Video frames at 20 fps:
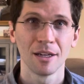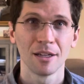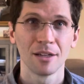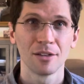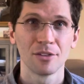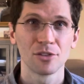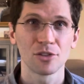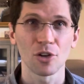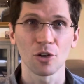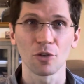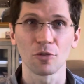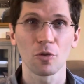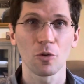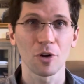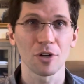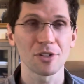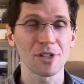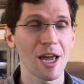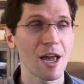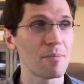So for
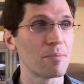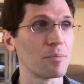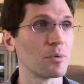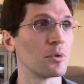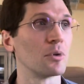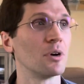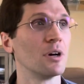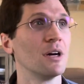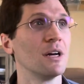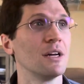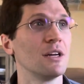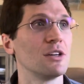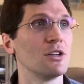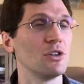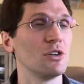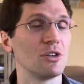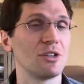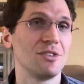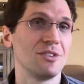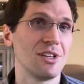example,
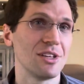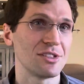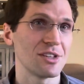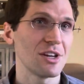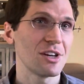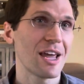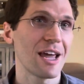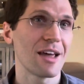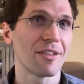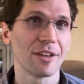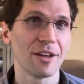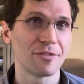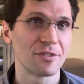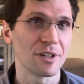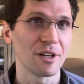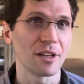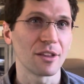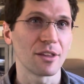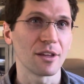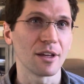they say you can't lift
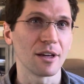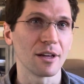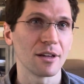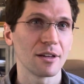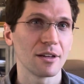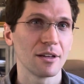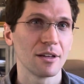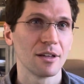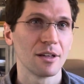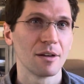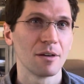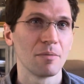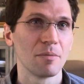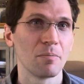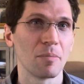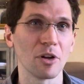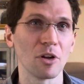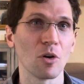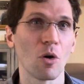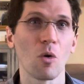anything,
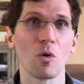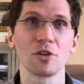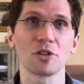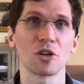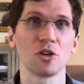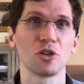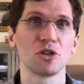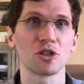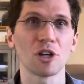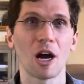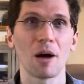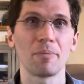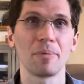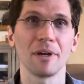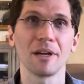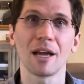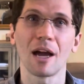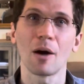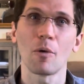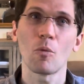but you always go
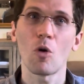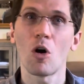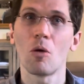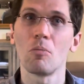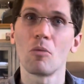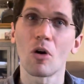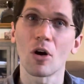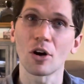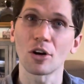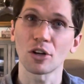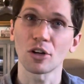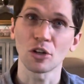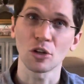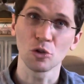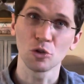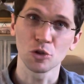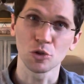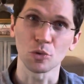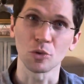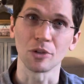shopping at Walmart
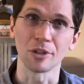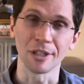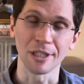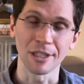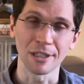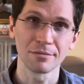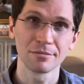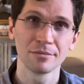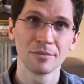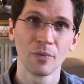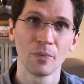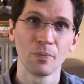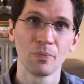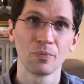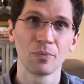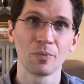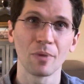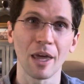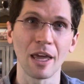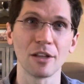usually.
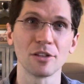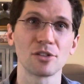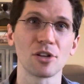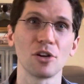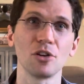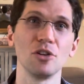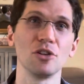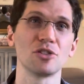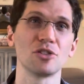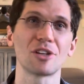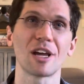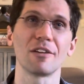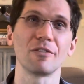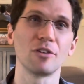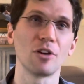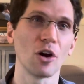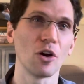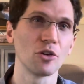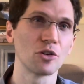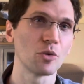And so you just kind of
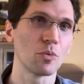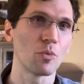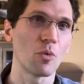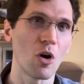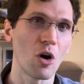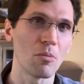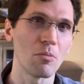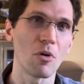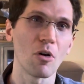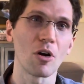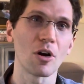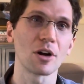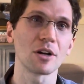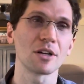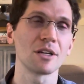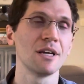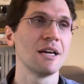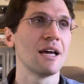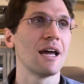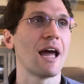go to
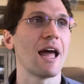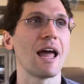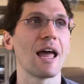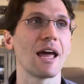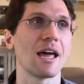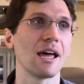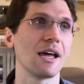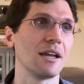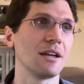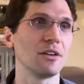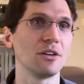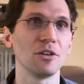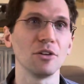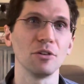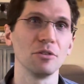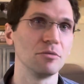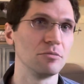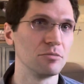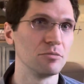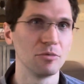Walmart and
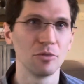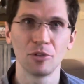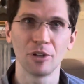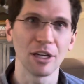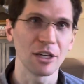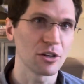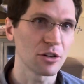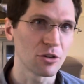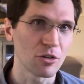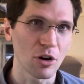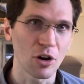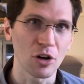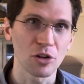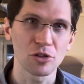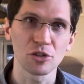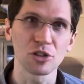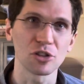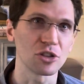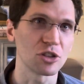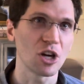you get your
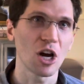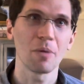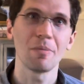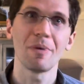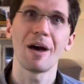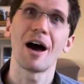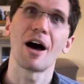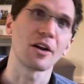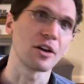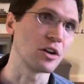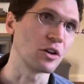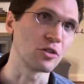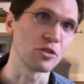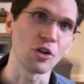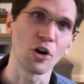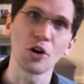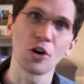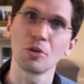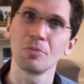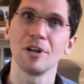groceries, you come out and you
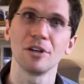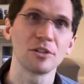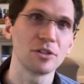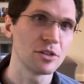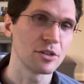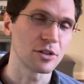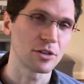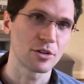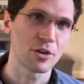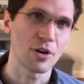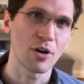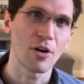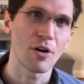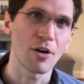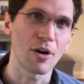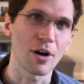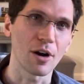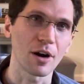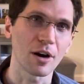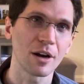load them into your
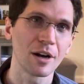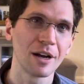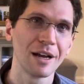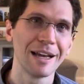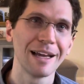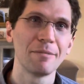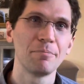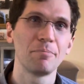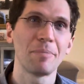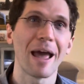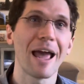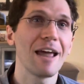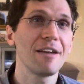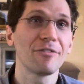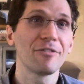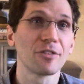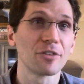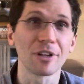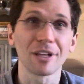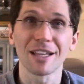car
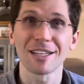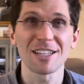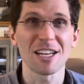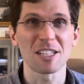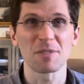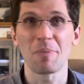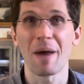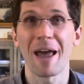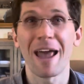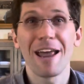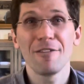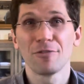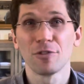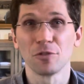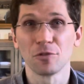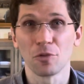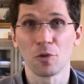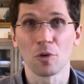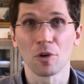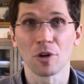painfully. Let's say it's painful
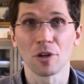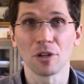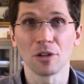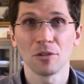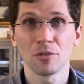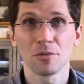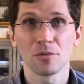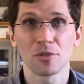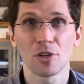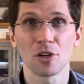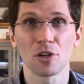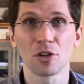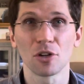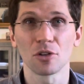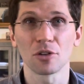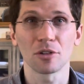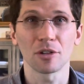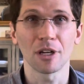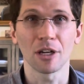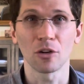for you. So
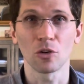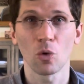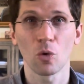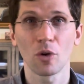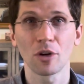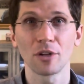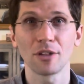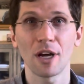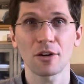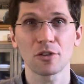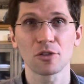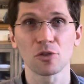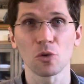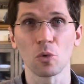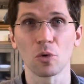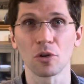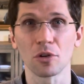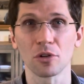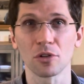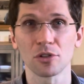you're ignoring doctor's
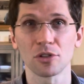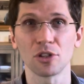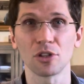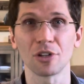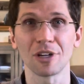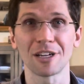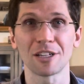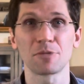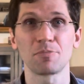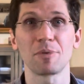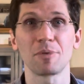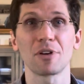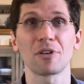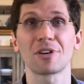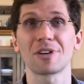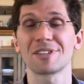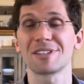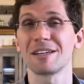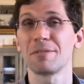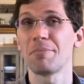orders, you're
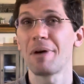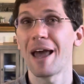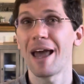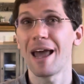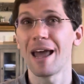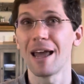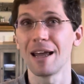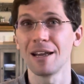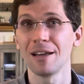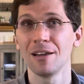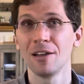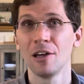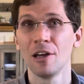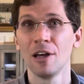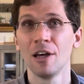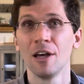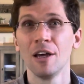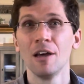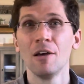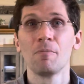experiencing pain.
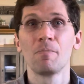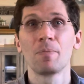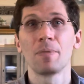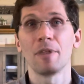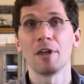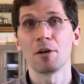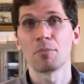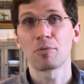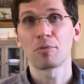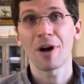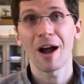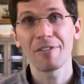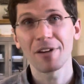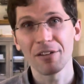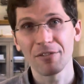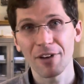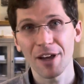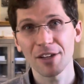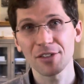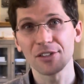Then a private
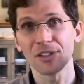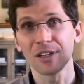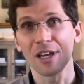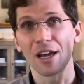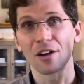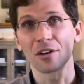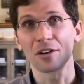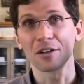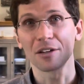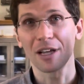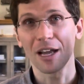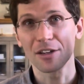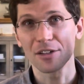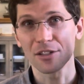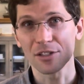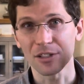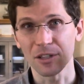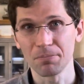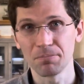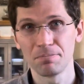investigator
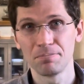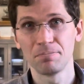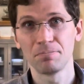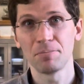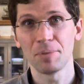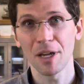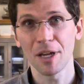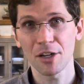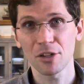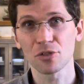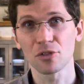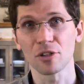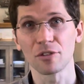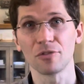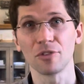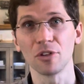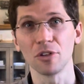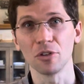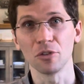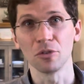catches a picture of
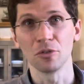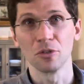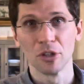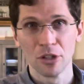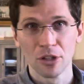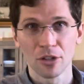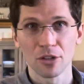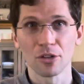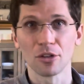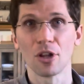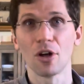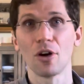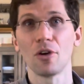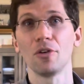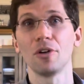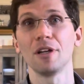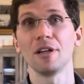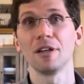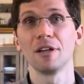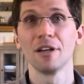you
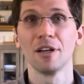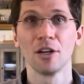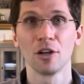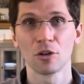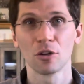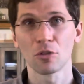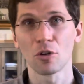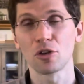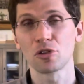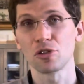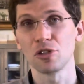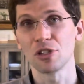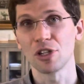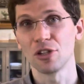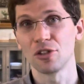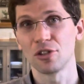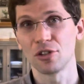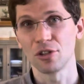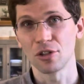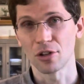loading groceries
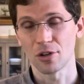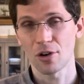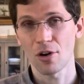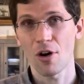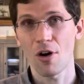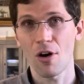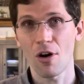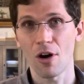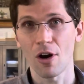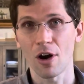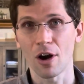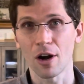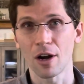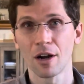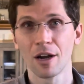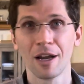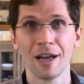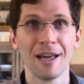into your car.